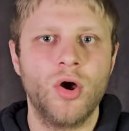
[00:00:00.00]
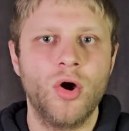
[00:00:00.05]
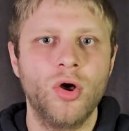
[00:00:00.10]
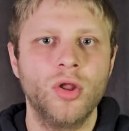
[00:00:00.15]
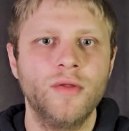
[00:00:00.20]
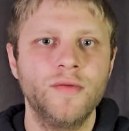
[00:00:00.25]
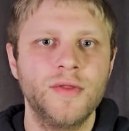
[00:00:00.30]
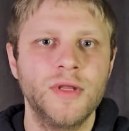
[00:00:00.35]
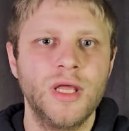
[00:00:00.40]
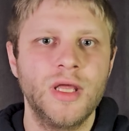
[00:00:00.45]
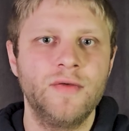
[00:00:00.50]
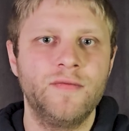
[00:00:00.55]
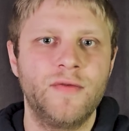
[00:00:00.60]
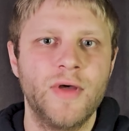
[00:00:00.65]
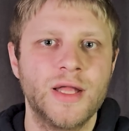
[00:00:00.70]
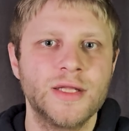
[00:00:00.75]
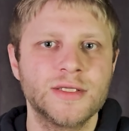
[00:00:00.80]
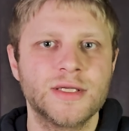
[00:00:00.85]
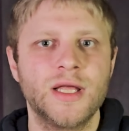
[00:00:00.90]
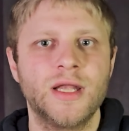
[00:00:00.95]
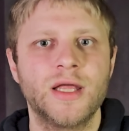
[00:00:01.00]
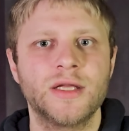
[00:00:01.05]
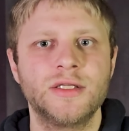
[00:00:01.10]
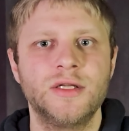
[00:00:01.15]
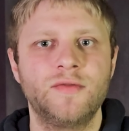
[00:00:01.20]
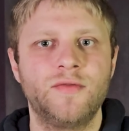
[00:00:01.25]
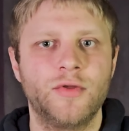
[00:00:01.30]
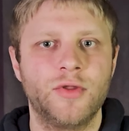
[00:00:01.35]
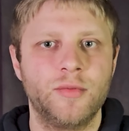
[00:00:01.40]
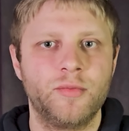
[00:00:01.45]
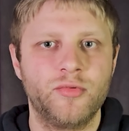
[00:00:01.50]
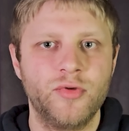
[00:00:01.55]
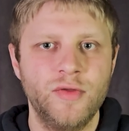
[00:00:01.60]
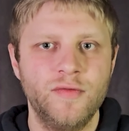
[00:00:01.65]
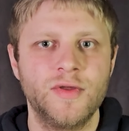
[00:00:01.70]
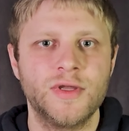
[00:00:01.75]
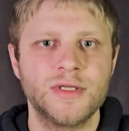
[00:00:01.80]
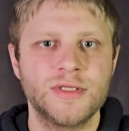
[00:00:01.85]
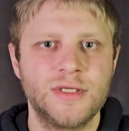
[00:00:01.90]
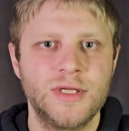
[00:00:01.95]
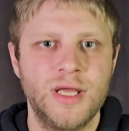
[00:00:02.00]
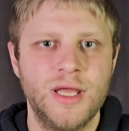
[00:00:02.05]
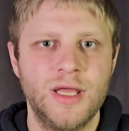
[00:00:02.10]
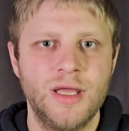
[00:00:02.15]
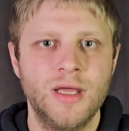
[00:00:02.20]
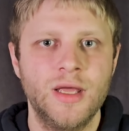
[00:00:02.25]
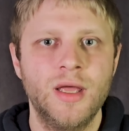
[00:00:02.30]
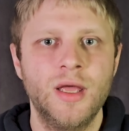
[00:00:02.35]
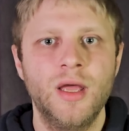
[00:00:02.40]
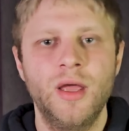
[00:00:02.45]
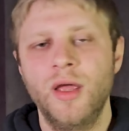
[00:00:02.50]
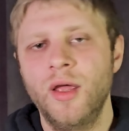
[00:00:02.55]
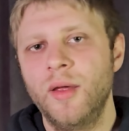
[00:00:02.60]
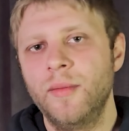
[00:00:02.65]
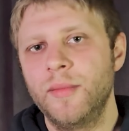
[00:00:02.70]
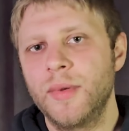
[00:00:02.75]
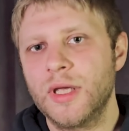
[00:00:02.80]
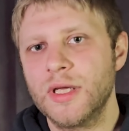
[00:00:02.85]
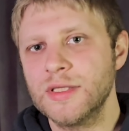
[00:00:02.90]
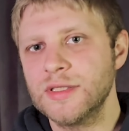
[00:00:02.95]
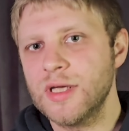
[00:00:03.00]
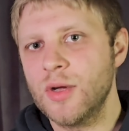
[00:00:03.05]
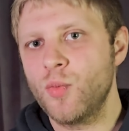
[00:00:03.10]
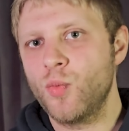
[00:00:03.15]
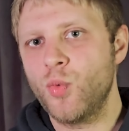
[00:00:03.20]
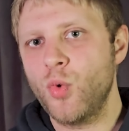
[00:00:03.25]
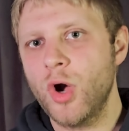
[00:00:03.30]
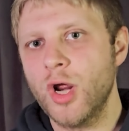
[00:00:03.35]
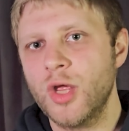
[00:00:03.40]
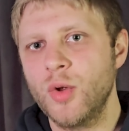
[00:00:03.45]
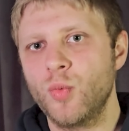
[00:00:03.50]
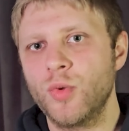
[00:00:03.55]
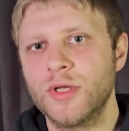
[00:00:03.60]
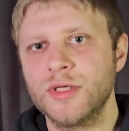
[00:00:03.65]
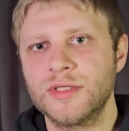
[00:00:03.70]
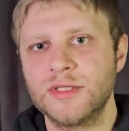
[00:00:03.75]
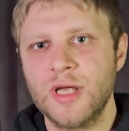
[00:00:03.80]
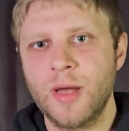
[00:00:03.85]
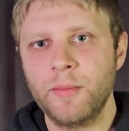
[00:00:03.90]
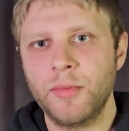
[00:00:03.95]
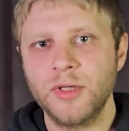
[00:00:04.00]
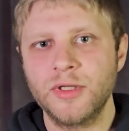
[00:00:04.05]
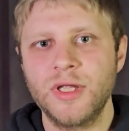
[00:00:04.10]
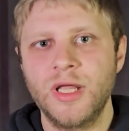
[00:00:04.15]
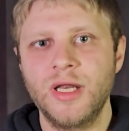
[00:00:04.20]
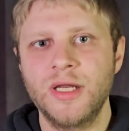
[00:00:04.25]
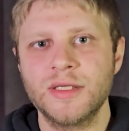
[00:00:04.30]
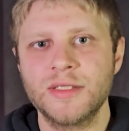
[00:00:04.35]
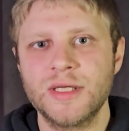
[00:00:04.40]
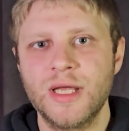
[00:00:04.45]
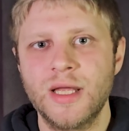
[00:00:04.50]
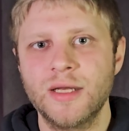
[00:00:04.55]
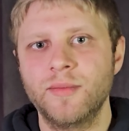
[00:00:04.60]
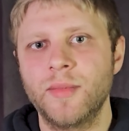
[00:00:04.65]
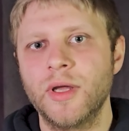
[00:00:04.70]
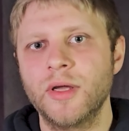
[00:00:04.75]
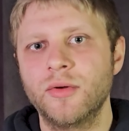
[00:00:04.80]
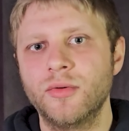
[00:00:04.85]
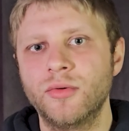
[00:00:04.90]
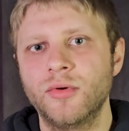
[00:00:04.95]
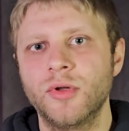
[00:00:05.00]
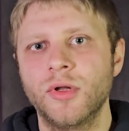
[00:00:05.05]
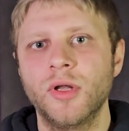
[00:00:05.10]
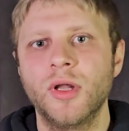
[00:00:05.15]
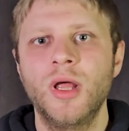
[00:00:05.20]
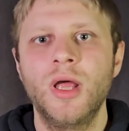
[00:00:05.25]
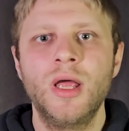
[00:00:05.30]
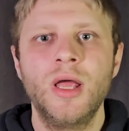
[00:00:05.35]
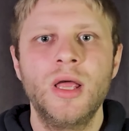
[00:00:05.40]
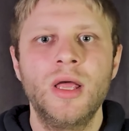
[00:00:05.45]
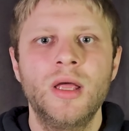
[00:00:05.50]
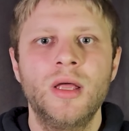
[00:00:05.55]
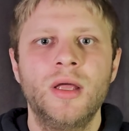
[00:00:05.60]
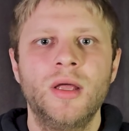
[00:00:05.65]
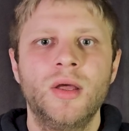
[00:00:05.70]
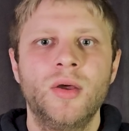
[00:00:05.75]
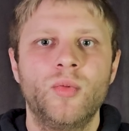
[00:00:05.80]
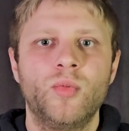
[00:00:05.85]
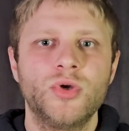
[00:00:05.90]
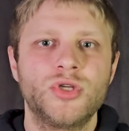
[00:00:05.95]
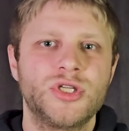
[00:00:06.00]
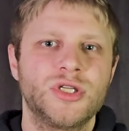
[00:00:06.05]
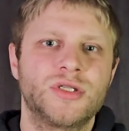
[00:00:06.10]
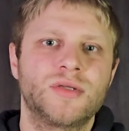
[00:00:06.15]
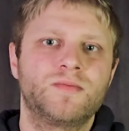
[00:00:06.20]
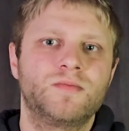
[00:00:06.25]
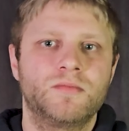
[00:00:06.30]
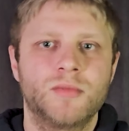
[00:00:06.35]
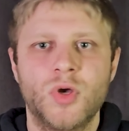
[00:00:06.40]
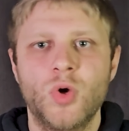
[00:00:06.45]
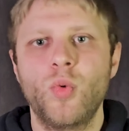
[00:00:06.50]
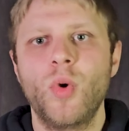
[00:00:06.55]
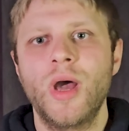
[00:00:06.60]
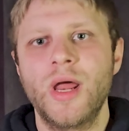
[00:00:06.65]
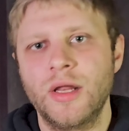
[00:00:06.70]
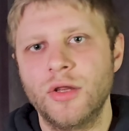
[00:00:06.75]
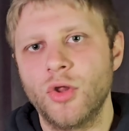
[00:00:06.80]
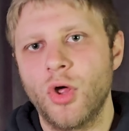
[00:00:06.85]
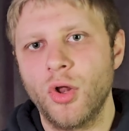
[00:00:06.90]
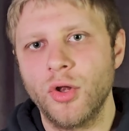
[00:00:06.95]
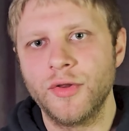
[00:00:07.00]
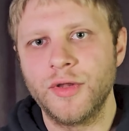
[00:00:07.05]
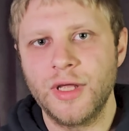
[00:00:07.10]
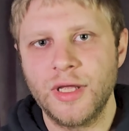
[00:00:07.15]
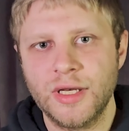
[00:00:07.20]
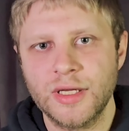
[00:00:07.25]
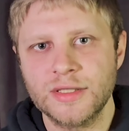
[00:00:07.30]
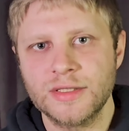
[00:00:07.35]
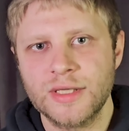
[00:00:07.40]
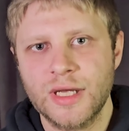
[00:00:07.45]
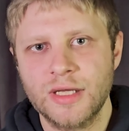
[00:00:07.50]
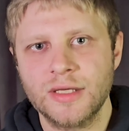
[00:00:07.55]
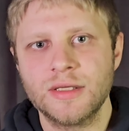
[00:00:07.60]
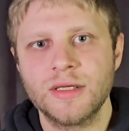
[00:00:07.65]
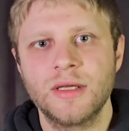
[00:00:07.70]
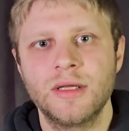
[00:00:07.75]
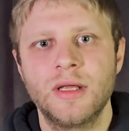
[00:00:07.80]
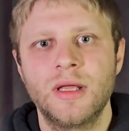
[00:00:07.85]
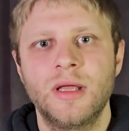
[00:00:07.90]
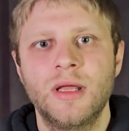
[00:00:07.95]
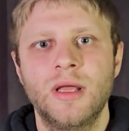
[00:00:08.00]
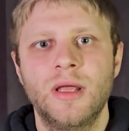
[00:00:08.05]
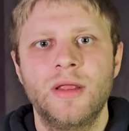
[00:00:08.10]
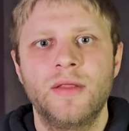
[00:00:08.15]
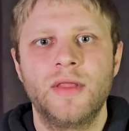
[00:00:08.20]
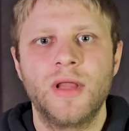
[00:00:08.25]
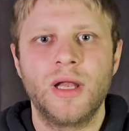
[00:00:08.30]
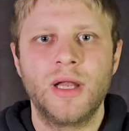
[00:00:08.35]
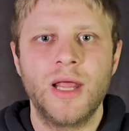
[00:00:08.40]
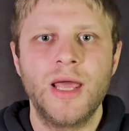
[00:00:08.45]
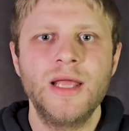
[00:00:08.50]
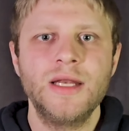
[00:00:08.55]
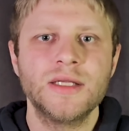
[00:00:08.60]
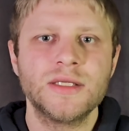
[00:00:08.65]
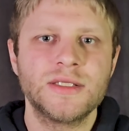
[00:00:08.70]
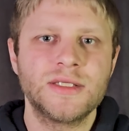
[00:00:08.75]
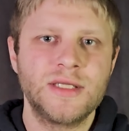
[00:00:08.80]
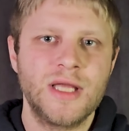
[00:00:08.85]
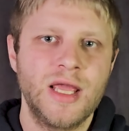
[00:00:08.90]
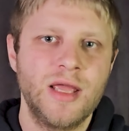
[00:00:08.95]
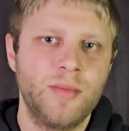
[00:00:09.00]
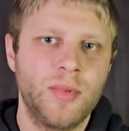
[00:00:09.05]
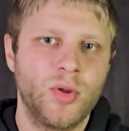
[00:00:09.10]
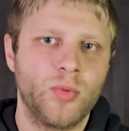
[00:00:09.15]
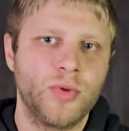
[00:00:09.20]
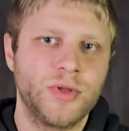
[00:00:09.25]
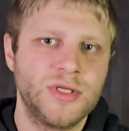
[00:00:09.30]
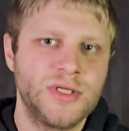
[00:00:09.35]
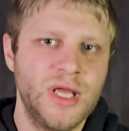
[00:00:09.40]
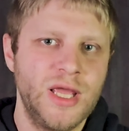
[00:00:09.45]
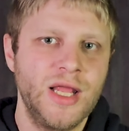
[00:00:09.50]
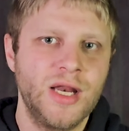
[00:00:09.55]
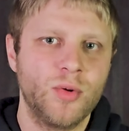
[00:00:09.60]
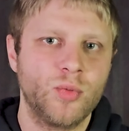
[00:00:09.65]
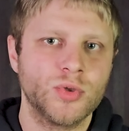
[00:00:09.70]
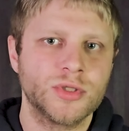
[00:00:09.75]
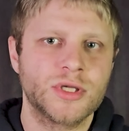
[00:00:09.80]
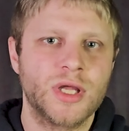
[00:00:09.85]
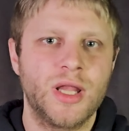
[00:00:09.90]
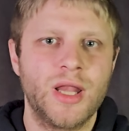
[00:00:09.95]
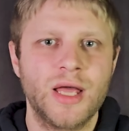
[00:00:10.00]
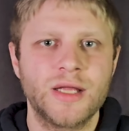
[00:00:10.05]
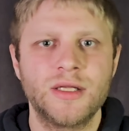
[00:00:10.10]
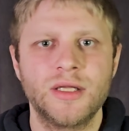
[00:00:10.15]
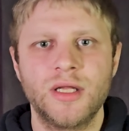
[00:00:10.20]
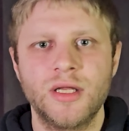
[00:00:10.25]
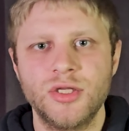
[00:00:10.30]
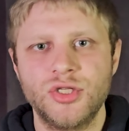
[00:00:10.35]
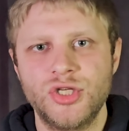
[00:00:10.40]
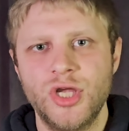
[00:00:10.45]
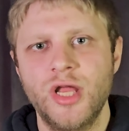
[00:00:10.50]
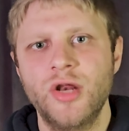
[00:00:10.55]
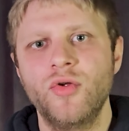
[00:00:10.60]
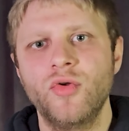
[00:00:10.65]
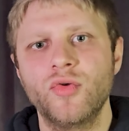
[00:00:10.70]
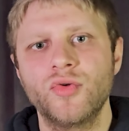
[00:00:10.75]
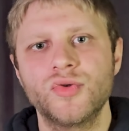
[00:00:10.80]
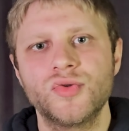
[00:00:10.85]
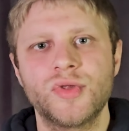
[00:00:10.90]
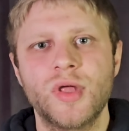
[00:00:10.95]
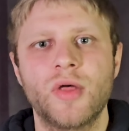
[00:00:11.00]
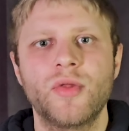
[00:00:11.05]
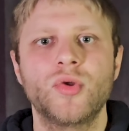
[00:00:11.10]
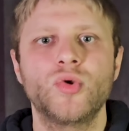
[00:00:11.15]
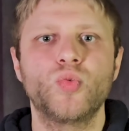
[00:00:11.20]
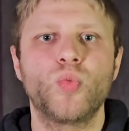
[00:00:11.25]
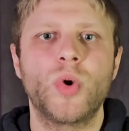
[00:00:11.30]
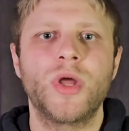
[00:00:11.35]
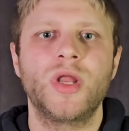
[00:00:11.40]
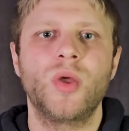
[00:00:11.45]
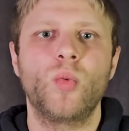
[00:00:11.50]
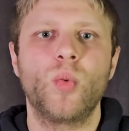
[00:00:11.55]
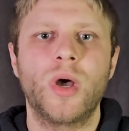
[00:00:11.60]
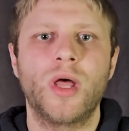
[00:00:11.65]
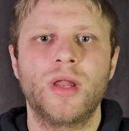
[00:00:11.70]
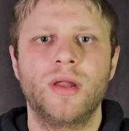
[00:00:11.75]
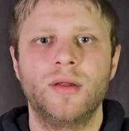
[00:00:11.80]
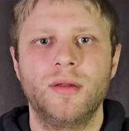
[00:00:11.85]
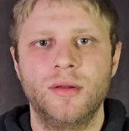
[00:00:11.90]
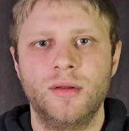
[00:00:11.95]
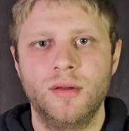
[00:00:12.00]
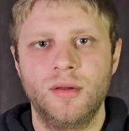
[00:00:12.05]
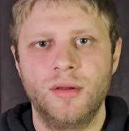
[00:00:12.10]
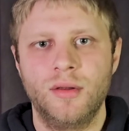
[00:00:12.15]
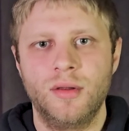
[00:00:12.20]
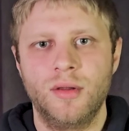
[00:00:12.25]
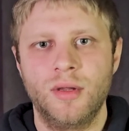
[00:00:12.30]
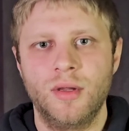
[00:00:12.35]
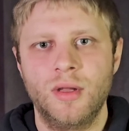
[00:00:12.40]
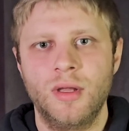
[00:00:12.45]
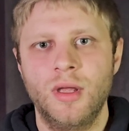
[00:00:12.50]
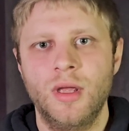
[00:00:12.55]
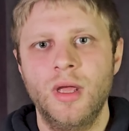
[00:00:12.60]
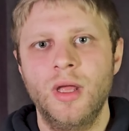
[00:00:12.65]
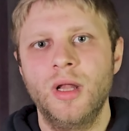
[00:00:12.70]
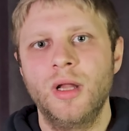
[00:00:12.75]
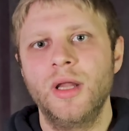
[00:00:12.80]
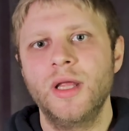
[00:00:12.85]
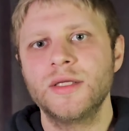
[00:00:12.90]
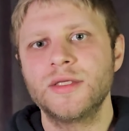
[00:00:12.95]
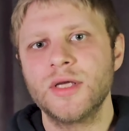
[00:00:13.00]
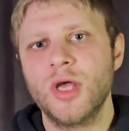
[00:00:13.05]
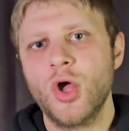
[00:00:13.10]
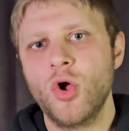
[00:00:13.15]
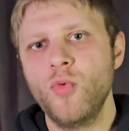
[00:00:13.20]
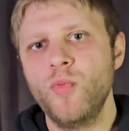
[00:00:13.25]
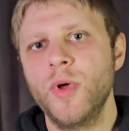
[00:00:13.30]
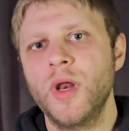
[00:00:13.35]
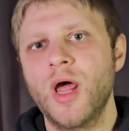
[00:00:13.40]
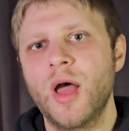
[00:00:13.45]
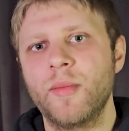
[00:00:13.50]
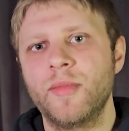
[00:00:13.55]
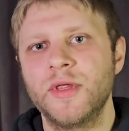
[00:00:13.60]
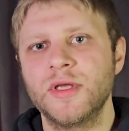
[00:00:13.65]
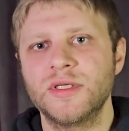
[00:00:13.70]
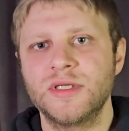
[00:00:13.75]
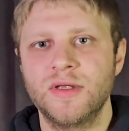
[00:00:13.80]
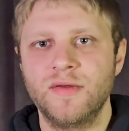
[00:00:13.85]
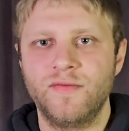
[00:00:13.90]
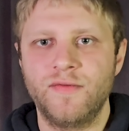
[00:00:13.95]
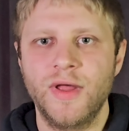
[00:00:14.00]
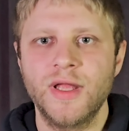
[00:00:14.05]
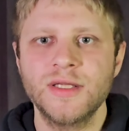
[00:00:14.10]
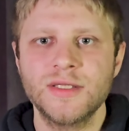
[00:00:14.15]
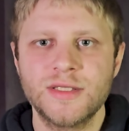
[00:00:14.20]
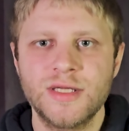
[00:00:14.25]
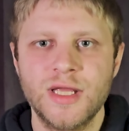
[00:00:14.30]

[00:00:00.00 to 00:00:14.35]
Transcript: all of the events collected for the previous day. Because I'm working with a sample dataset by Google, which is quite an old dataset, the latest table with data was collected in January 2021. Let's open up this events